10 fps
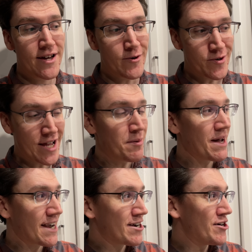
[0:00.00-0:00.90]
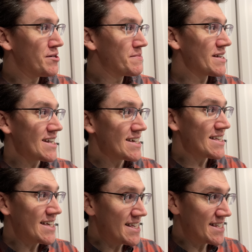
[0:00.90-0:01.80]
we're now back home
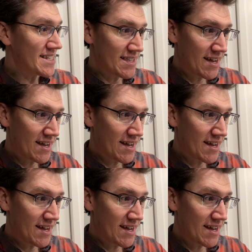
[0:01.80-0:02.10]
it is